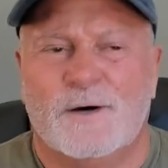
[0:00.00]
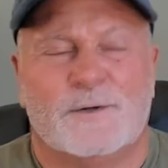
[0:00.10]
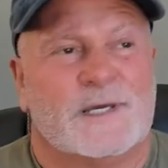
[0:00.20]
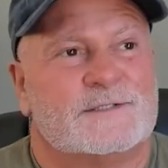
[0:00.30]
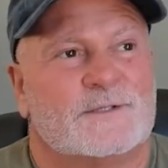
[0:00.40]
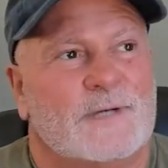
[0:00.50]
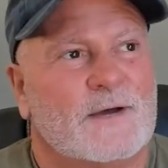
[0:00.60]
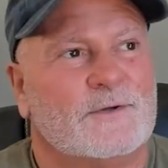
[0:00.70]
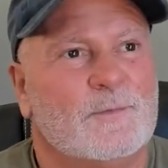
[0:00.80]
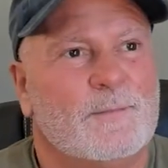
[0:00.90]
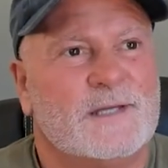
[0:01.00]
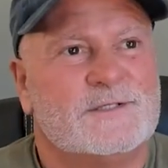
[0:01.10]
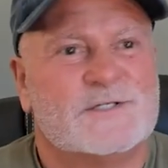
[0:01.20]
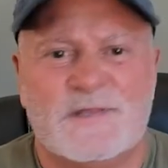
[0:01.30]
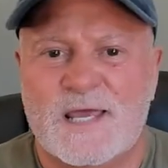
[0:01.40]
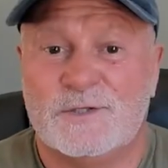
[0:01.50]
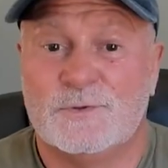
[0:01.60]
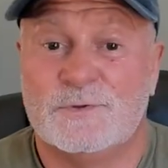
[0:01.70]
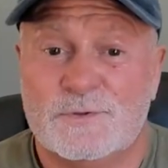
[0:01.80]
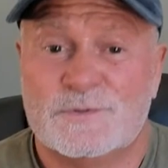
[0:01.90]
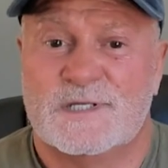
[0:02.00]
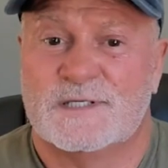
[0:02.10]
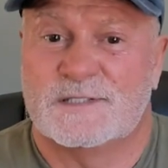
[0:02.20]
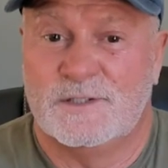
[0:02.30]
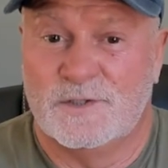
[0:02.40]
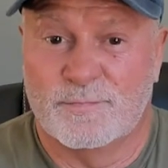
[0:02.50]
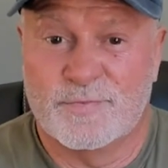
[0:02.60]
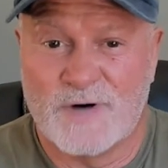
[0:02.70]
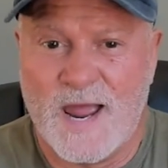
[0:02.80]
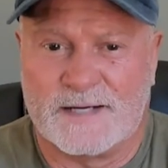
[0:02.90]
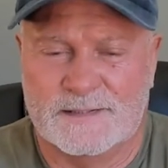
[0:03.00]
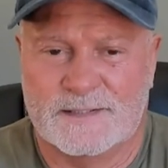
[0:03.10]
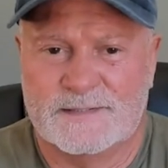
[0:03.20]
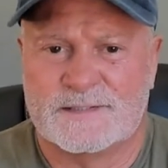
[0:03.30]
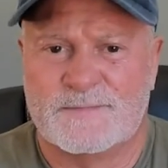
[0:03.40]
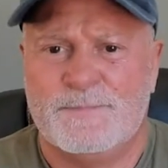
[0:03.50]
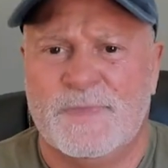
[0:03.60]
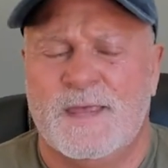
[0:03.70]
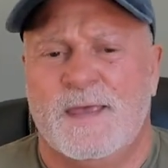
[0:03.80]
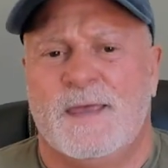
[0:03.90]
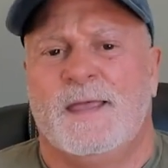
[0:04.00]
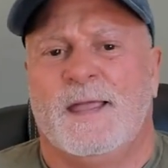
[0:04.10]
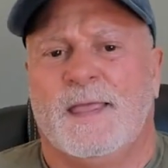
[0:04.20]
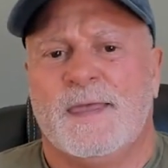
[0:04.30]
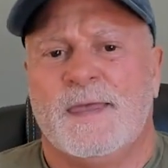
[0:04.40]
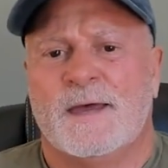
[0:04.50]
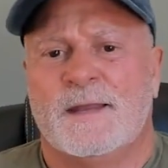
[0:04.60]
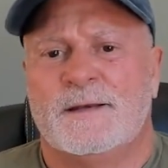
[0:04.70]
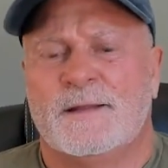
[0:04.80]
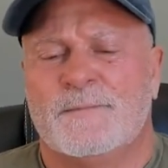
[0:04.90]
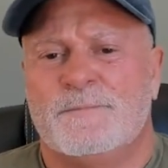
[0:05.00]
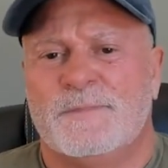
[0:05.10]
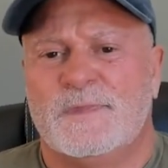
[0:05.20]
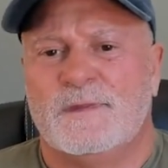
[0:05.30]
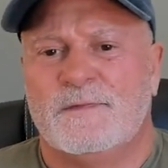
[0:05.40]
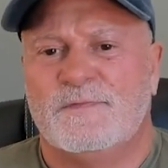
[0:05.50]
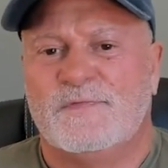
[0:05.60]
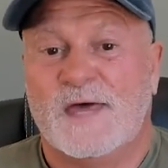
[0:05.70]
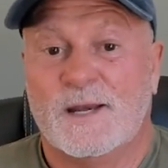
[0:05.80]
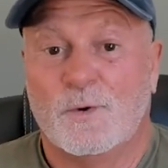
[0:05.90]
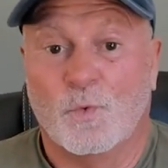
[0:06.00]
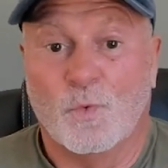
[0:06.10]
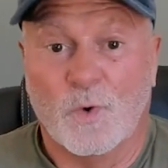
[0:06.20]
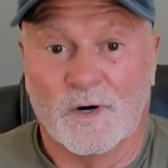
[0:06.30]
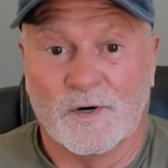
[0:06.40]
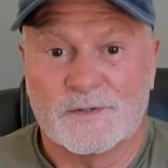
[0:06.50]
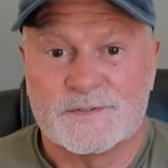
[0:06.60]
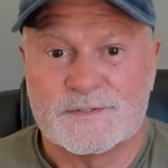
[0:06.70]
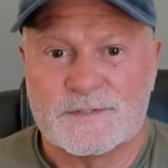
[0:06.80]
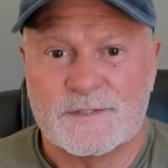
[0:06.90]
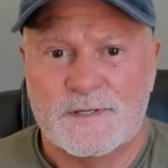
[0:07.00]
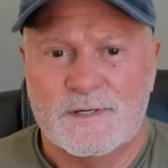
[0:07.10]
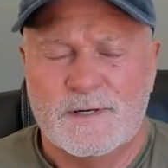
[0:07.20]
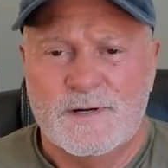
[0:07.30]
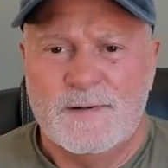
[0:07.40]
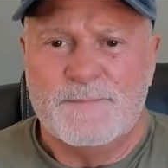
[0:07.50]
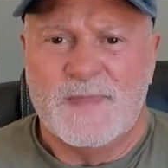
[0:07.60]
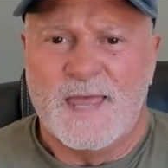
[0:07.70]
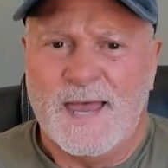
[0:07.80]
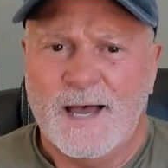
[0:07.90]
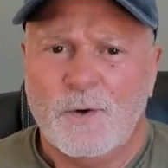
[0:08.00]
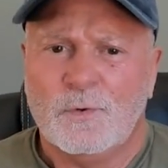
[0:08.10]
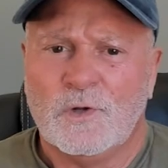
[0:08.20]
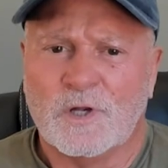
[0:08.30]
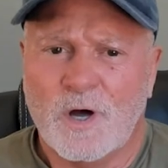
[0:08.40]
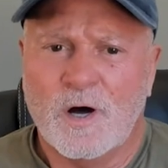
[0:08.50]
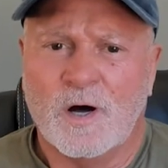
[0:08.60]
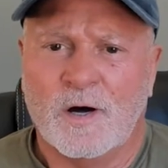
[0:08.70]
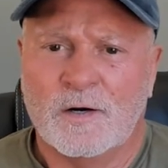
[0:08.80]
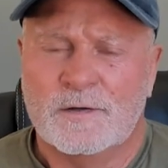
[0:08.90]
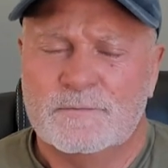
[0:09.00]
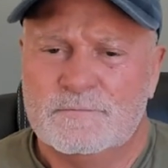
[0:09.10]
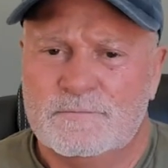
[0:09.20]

Okay, so now you mentioned that you use this in your practice and that it works. How long